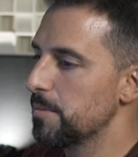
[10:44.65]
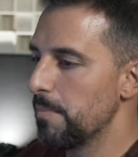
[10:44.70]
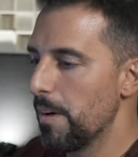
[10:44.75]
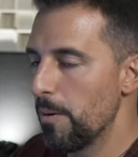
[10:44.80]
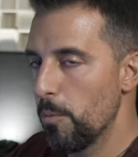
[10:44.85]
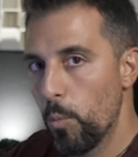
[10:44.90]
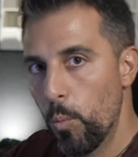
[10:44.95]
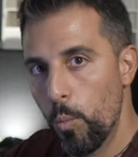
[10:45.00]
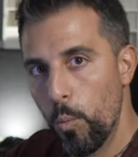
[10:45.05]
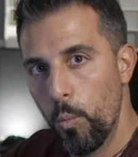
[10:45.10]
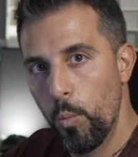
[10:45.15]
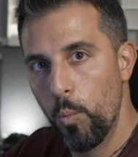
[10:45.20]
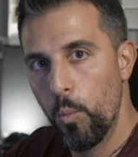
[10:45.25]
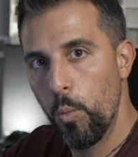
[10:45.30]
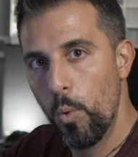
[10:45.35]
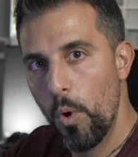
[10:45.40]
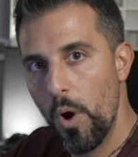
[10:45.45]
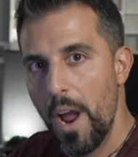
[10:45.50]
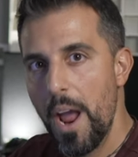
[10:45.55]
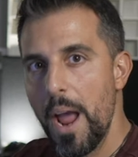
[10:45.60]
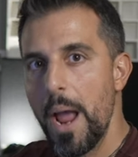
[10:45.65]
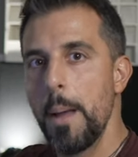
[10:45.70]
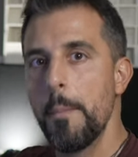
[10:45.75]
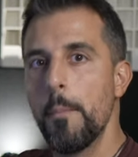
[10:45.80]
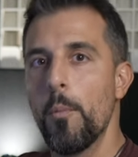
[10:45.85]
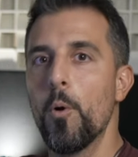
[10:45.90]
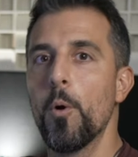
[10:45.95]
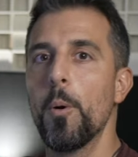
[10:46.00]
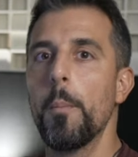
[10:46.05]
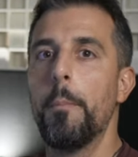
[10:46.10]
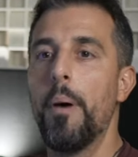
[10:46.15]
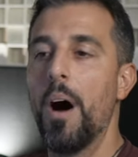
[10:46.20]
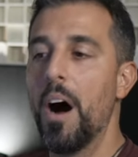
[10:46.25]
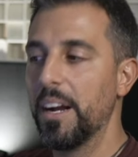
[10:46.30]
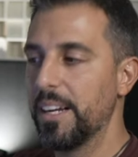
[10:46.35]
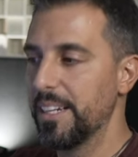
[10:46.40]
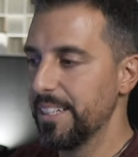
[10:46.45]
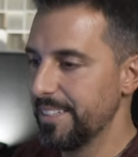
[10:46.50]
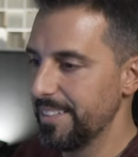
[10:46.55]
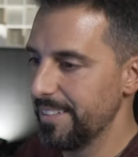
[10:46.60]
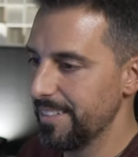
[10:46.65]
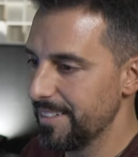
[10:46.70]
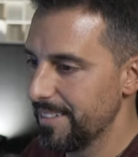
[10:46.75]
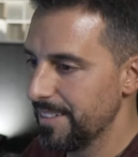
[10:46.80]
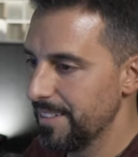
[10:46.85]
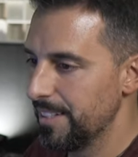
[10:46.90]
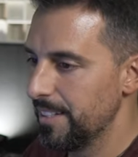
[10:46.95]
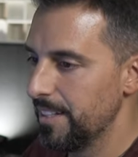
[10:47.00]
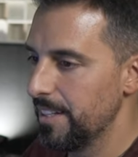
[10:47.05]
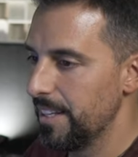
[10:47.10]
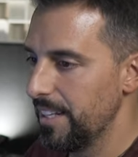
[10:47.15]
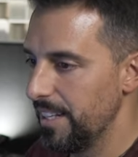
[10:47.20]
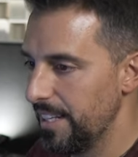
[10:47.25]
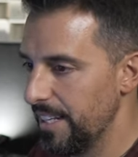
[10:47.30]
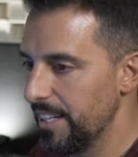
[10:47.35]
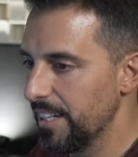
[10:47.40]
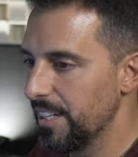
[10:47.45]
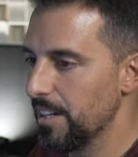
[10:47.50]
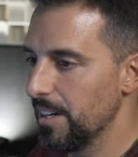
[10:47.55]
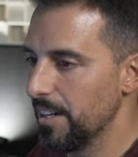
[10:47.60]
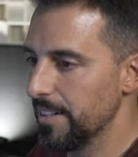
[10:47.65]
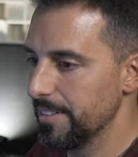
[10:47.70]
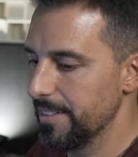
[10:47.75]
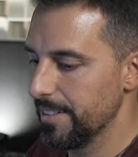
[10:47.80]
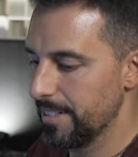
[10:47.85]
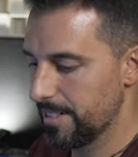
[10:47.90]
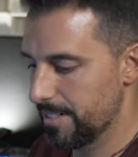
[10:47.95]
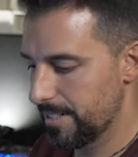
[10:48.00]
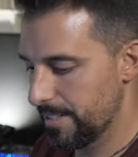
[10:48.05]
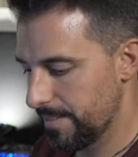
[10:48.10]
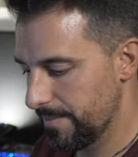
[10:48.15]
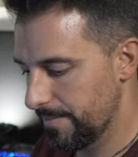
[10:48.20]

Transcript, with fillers: but way more pocketed in context.